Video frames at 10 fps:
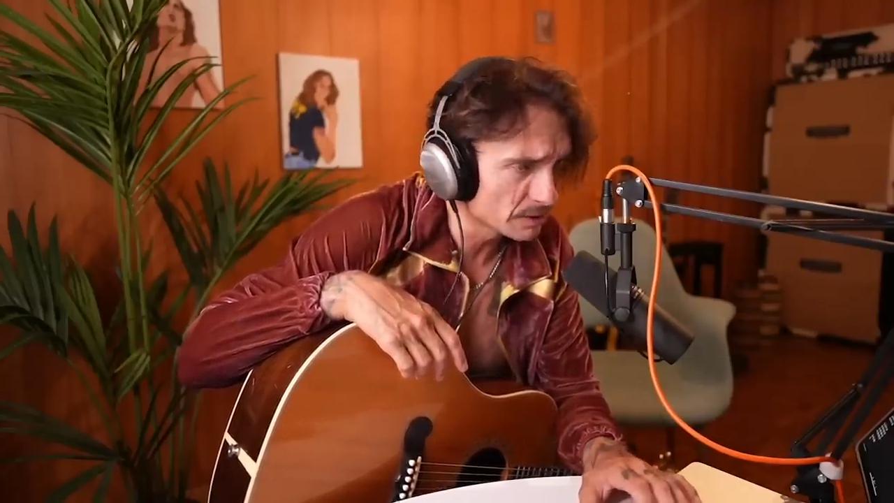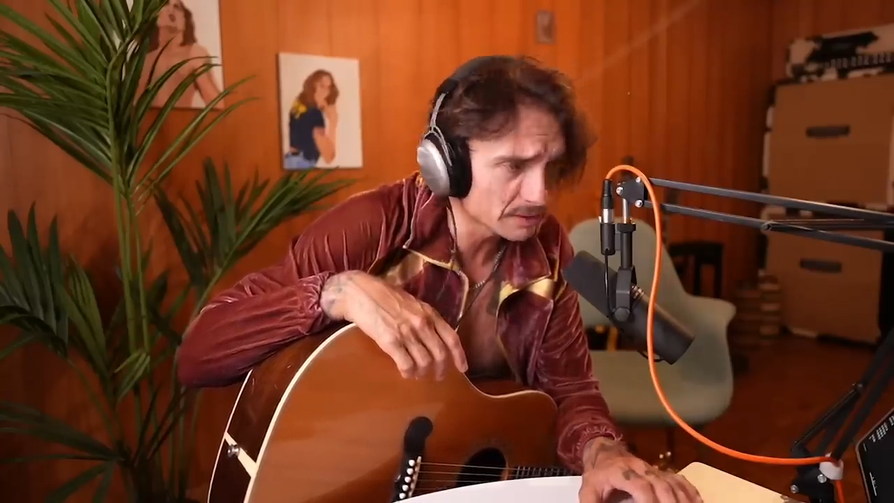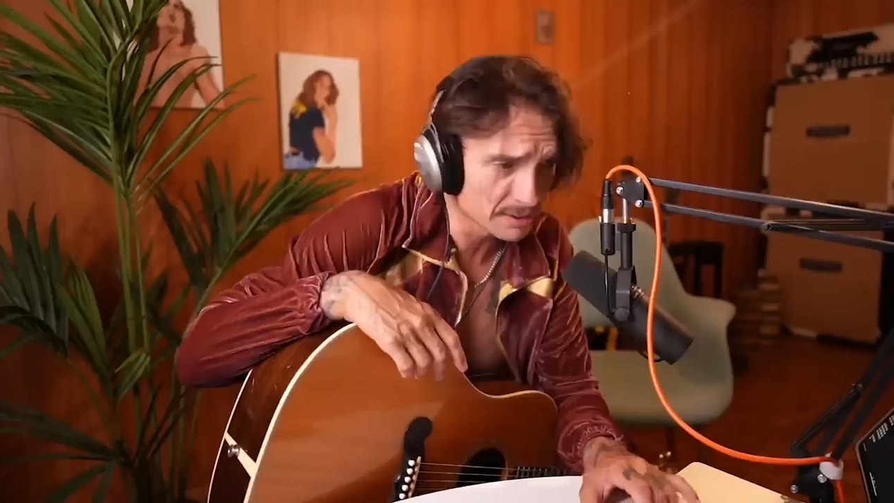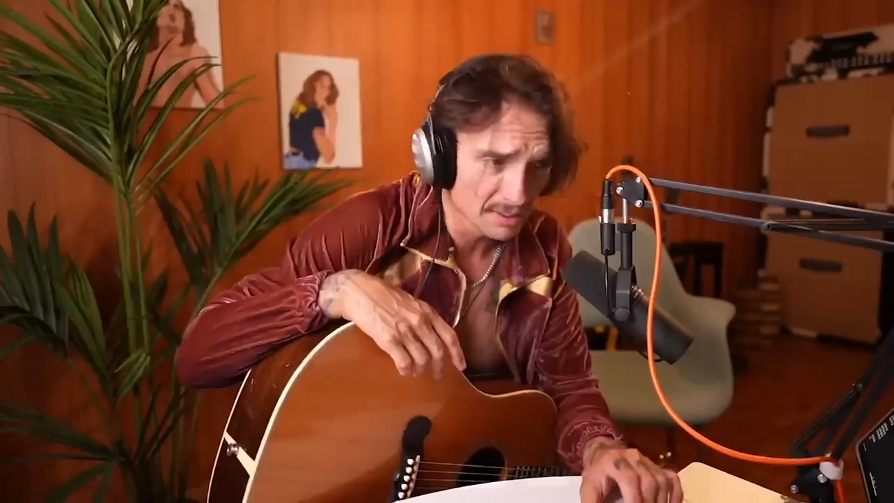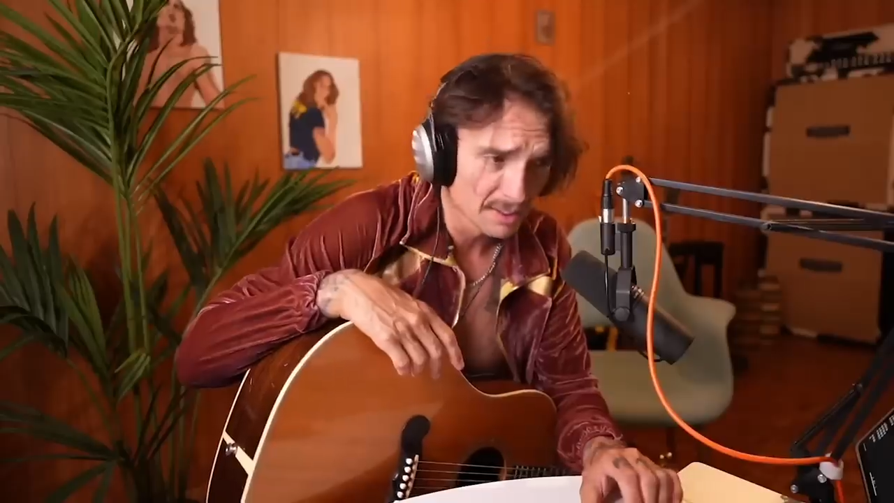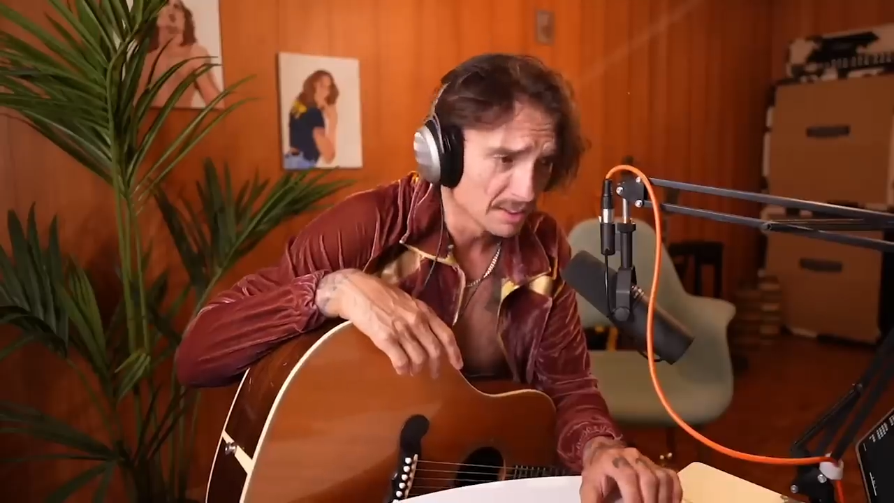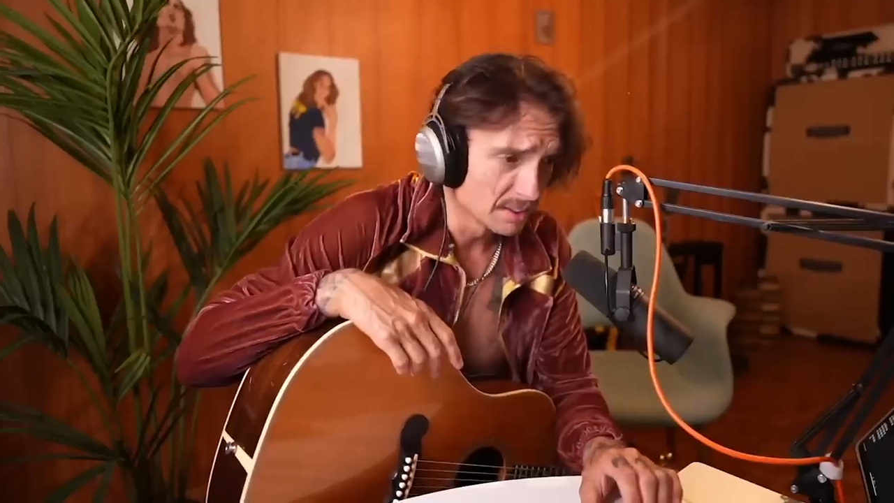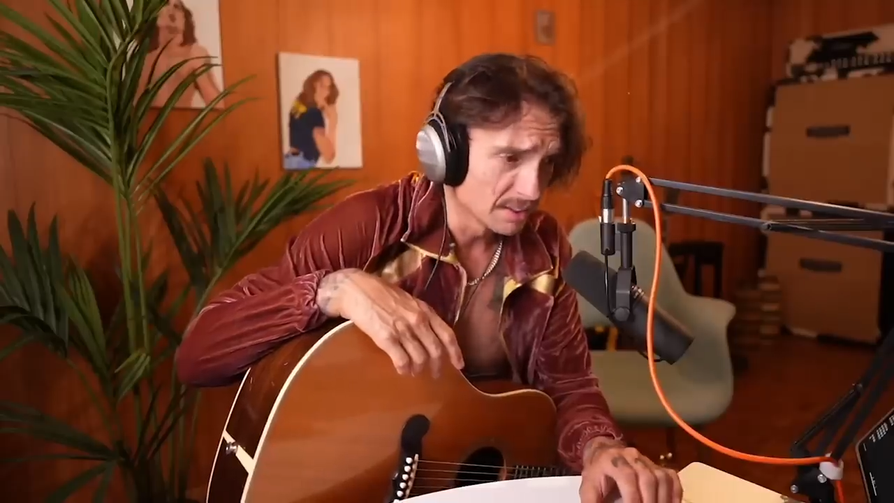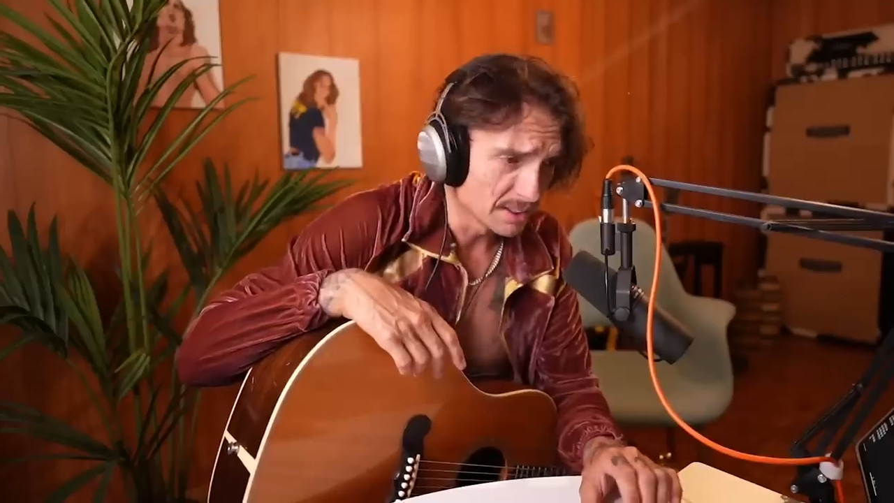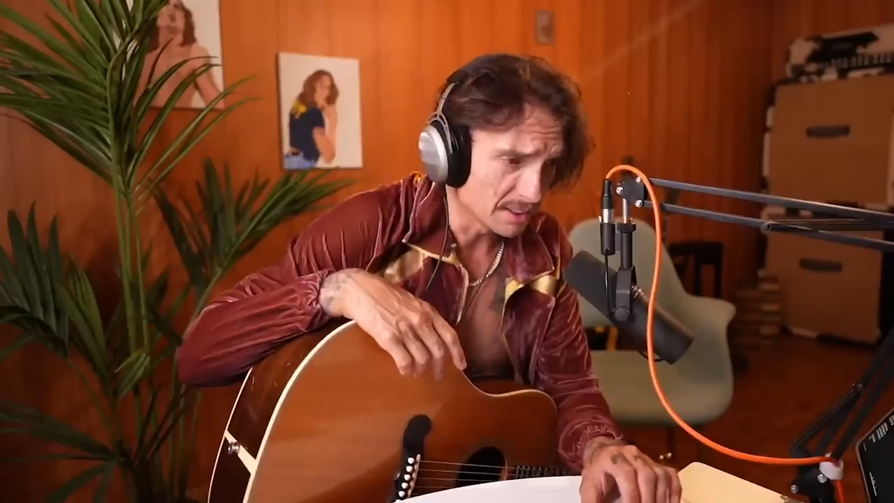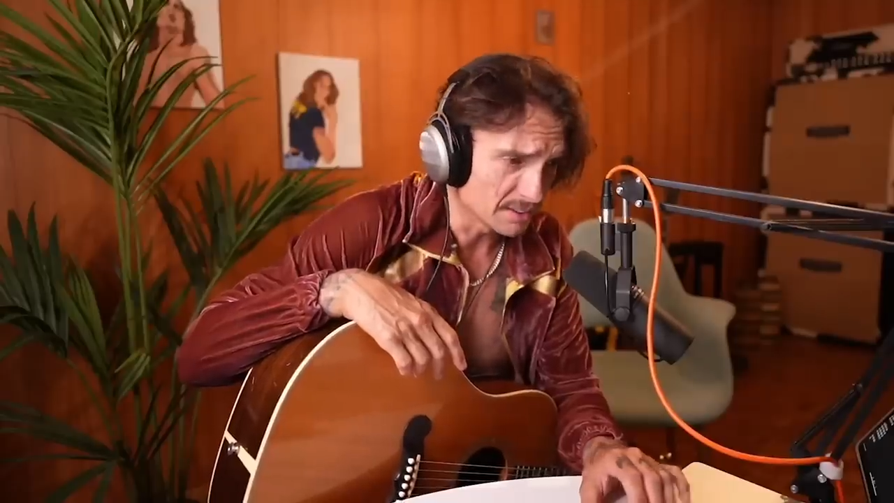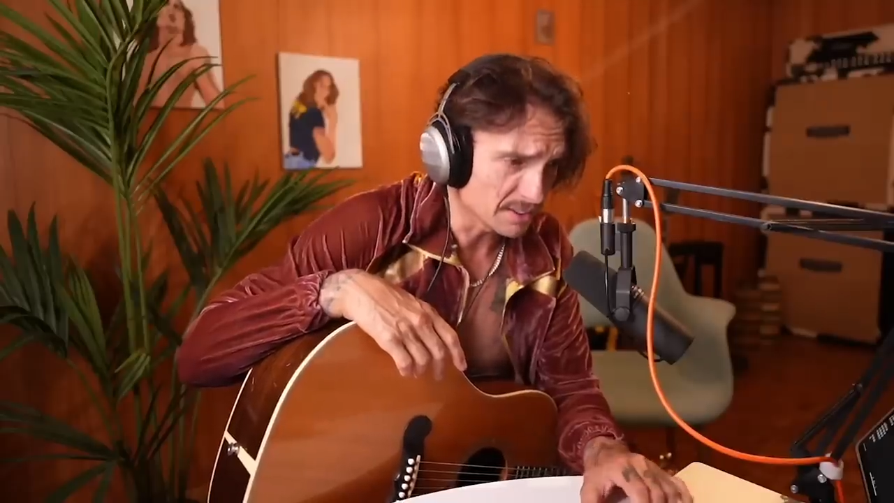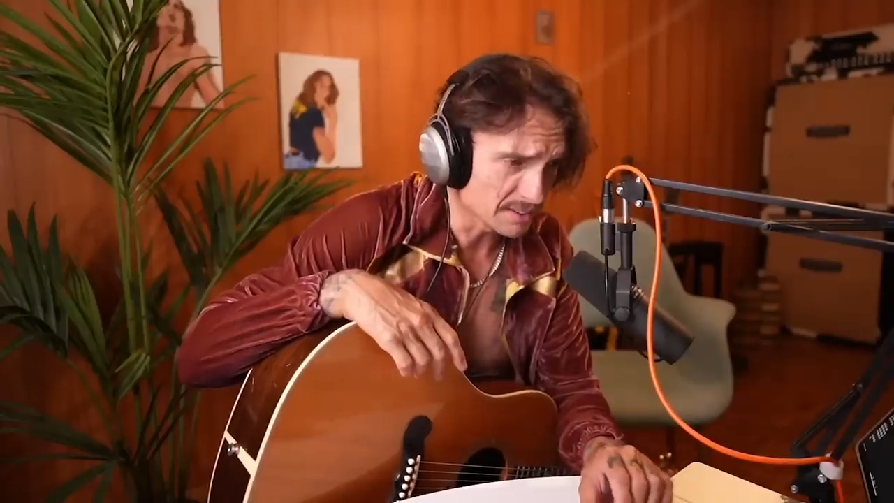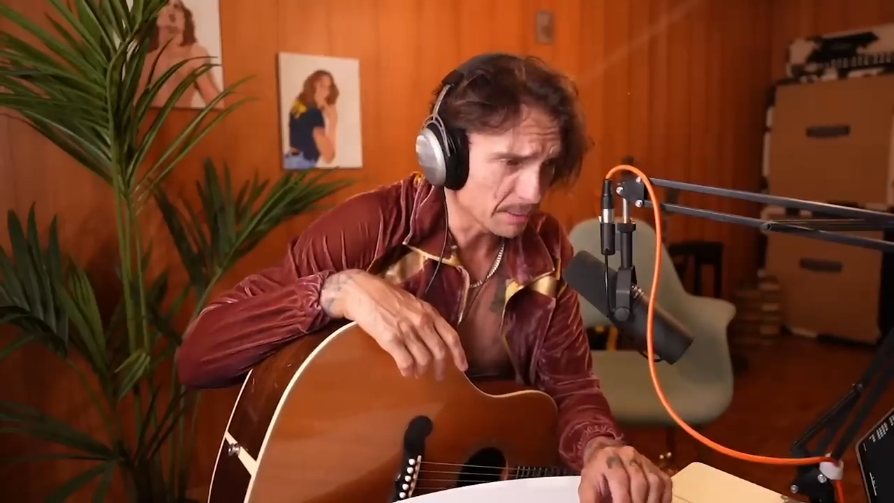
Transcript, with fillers: And, you know, it does